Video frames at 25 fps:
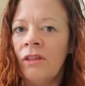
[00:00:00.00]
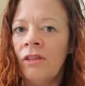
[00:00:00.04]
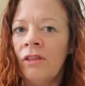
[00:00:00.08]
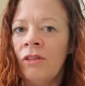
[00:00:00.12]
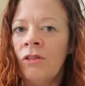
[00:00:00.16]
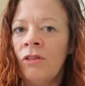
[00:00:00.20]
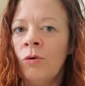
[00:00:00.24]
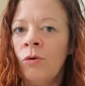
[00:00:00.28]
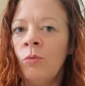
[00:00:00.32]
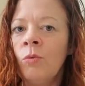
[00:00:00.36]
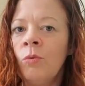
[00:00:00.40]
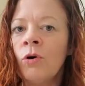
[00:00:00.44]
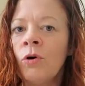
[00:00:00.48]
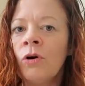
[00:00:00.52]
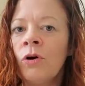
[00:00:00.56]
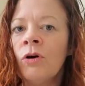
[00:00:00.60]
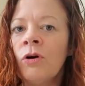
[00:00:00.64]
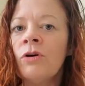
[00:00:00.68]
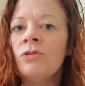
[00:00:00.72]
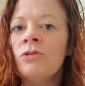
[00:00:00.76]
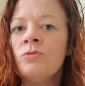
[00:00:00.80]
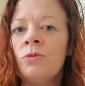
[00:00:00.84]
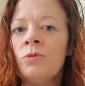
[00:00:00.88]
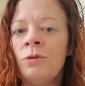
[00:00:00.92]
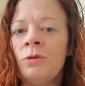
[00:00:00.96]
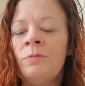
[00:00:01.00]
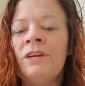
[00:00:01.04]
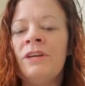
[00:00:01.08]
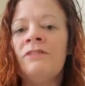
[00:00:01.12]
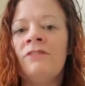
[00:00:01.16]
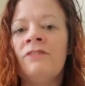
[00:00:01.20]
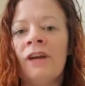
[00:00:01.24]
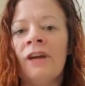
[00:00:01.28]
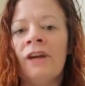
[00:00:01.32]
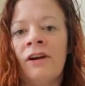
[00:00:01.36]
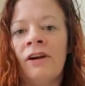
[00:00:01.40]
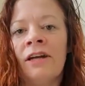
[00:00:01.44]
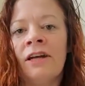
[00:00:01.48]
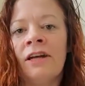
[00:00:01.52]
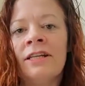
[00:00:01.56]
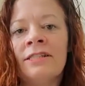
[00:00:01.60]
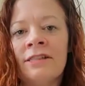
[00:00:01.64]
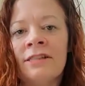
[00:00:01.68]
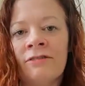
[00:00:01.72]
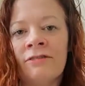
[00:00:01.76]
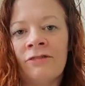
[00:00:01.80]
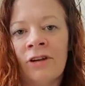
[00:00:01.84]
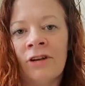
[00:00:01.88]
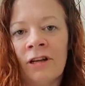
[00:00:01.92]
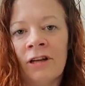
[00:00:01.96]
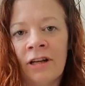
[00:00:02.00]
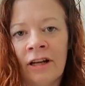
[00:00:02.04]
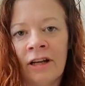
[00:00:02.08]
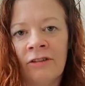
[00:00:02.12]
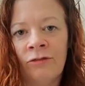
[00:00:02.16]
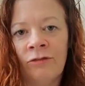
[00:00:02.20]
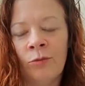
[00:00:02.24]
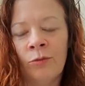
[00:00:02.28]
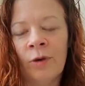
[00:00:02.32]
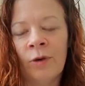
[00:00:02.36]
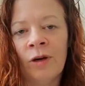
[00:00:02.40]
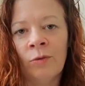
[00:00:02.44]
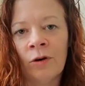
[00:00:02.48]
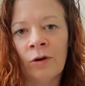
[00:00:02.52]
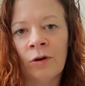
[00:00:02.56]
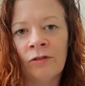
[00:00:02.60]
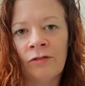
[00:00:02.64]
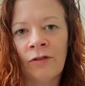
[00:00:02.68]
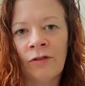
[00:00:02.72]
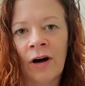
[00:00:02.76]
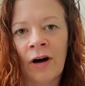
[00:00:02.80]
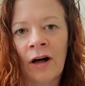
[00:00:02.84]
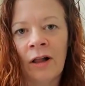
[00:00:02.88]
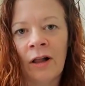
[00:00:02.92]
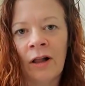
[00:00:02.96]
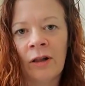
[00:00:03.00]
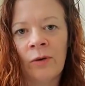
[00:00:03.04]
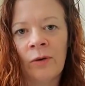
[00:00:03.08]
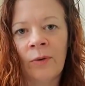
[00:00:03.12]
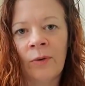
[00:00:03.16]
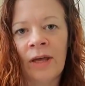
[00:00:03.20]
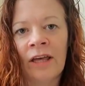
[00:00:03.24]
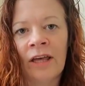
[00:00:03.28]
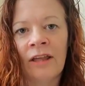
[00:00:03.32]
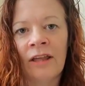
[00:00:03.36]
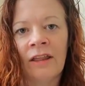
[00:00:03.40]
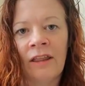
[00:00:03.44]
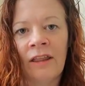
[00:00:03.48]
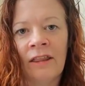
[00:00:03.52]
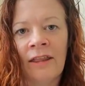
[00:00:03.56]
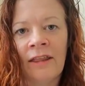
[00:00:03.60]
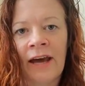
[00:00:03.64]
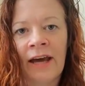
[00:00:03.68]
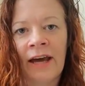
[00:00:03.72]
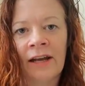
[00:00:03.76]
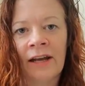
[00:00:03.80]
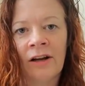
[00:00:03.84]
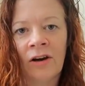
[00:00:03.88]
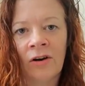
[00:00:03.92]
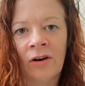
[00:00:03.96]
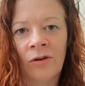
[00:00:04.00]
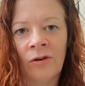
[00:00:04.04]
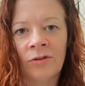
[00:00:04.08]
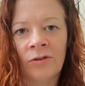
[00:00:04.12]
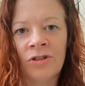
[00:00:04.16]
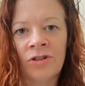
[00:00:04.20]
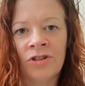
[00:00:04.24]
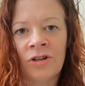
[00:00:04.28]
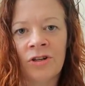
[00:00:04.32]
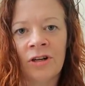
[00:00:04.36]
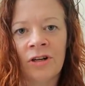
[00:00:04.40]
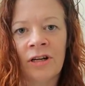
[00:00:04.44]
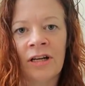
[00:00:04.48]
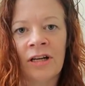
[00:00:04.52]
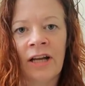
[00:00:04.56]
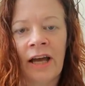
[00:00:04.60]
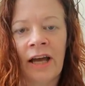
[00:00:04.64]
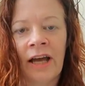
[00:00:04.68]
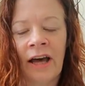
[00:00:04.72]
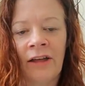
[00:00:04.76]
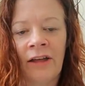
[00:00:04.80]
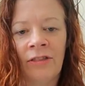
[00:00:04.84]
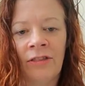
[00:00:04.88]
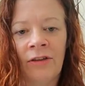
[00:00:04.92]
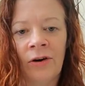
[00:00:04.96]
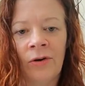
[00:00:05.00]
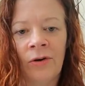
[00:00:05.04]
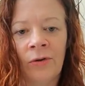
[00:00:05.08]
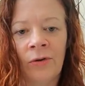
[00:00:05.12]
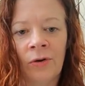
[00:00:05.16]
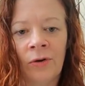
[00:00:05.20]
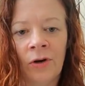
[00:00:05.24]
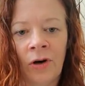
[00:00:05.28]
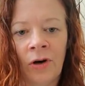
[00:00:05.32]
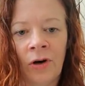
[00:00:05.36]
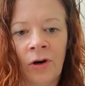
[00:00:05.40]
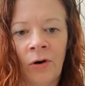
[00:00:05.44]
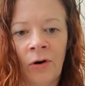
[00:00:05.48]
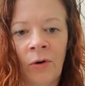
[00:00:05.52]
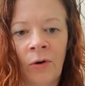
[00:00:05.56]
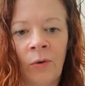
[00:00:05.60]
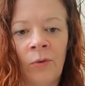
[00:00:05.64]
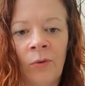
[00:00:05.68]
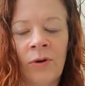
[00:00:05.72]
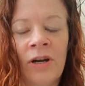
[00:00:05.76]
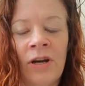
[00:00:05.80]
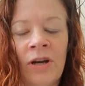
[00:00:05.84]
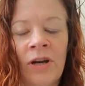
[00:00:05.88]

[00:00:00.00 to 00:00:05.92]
the world would be very different if we were following that culture and ethical code,